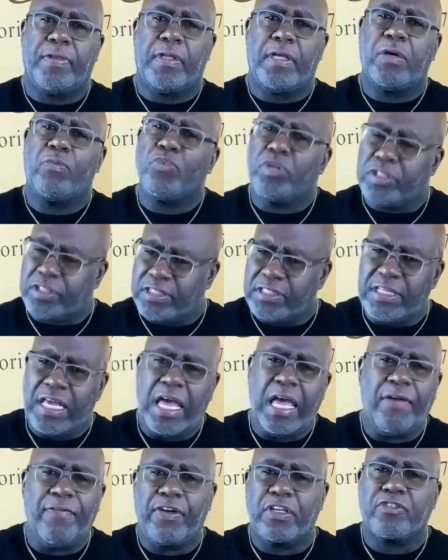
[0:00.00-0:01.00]
It would
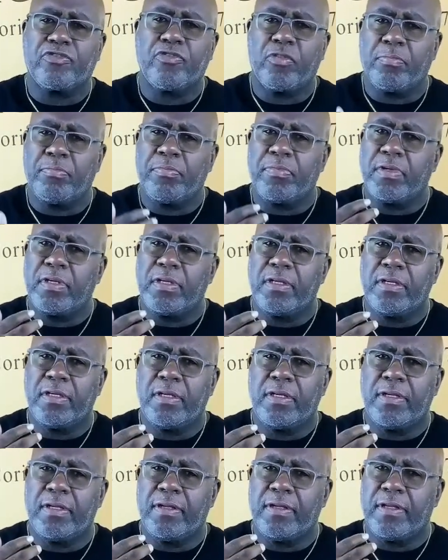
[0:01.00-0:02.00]
save us from
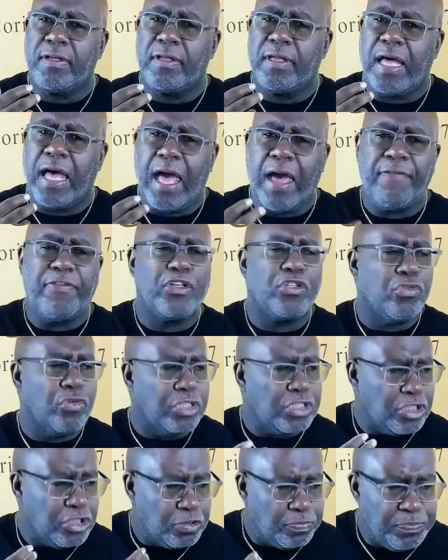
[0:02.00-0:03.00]
having to
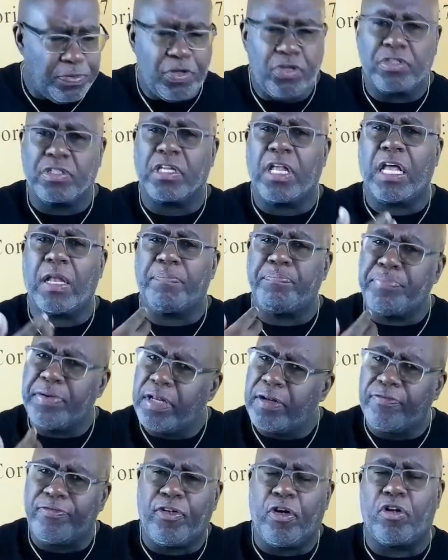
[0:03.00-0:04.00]
experience a lot of
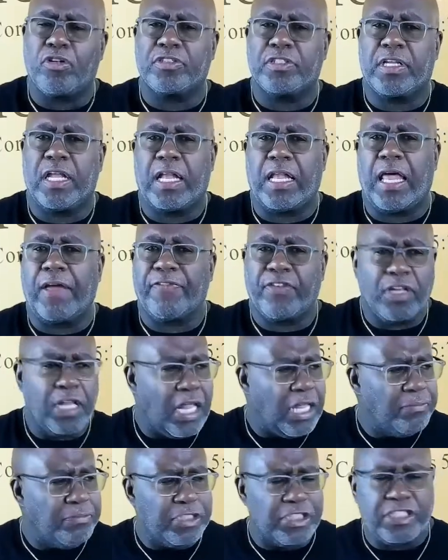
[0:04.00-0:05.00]
pitfalls in our life, a
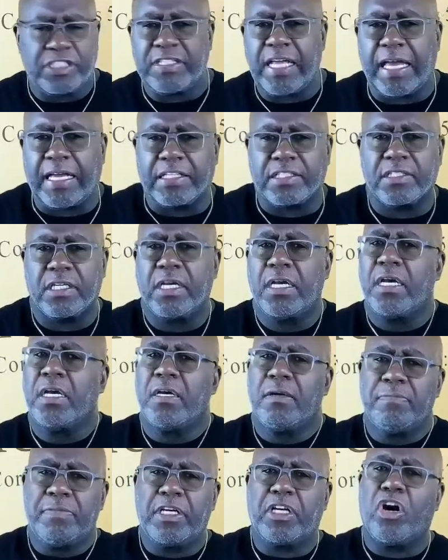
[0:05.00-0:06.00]
lot of mistakes,
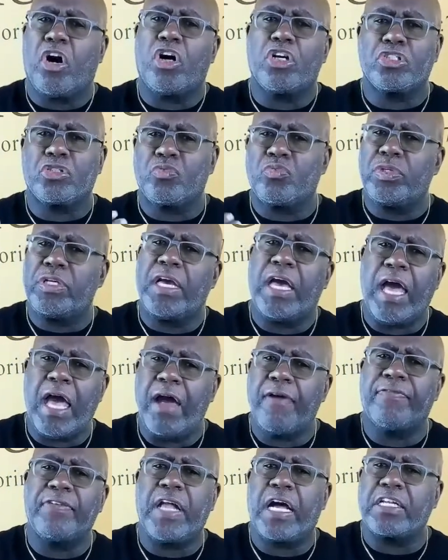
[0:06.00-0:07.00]
because we
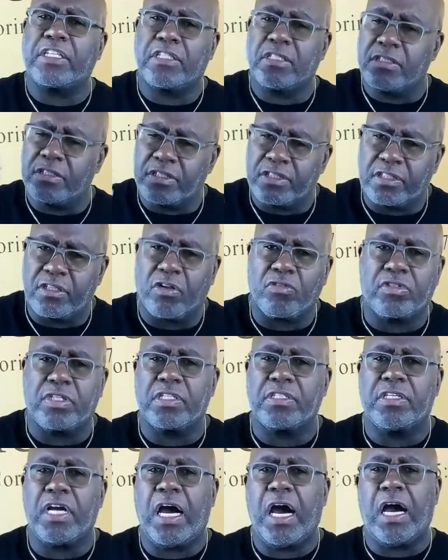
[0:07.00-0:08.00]
have not
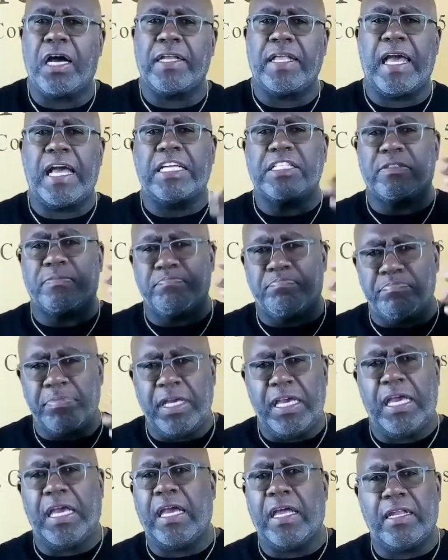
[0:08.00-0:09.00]
consulted God as
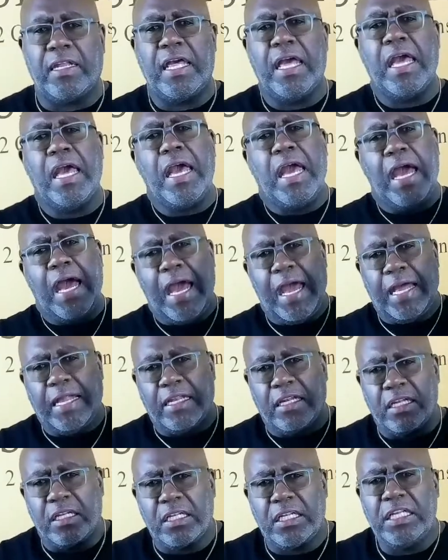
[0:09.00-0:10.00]
men
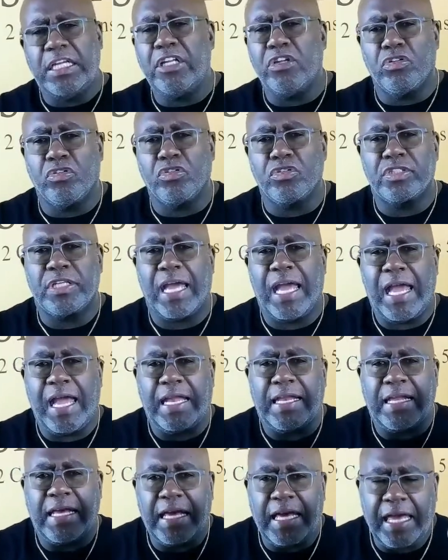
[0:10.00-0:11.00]
and leaders
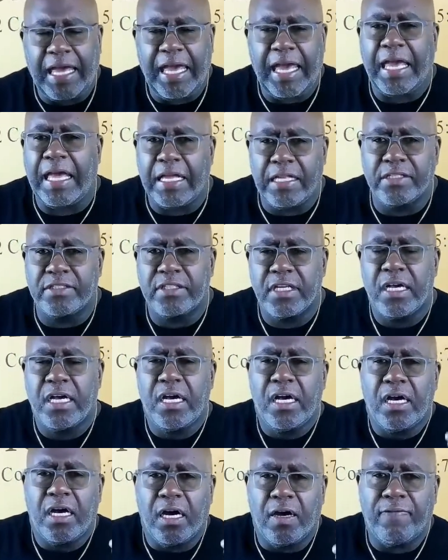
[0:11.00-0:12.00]
and heads
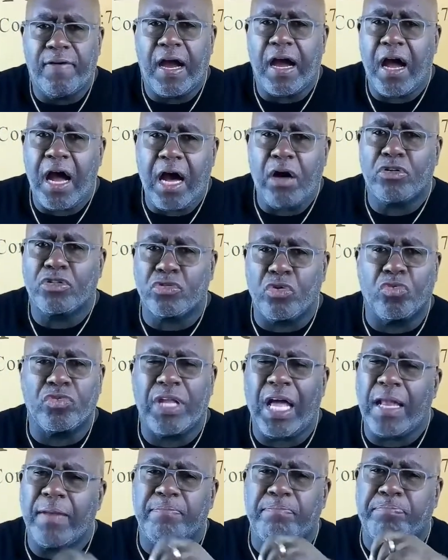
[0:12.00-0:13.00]
of our household,
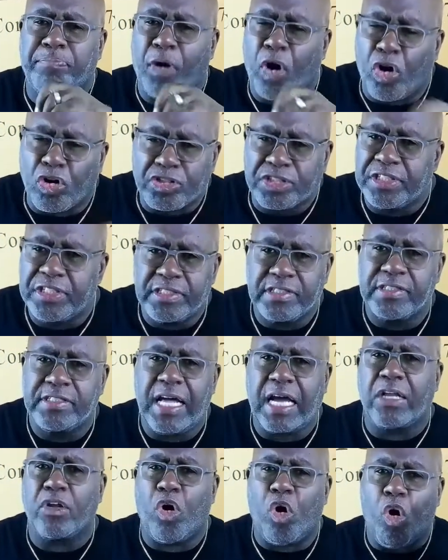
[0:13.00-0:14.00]
not bosses,
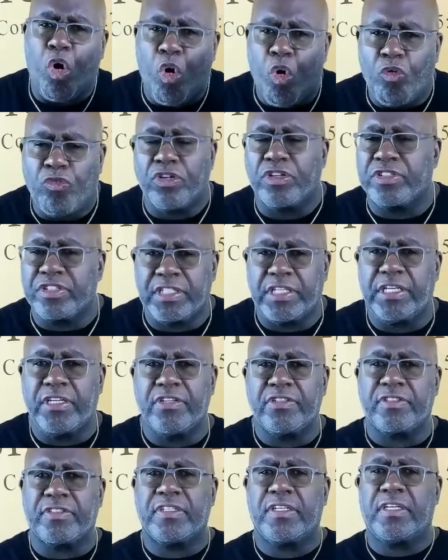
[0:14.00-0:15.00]
not
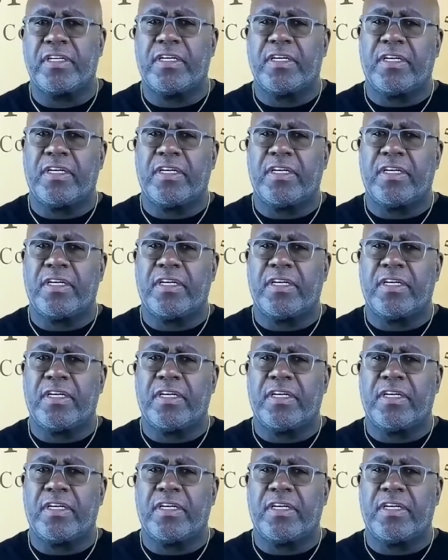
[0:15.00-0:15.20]
overseers,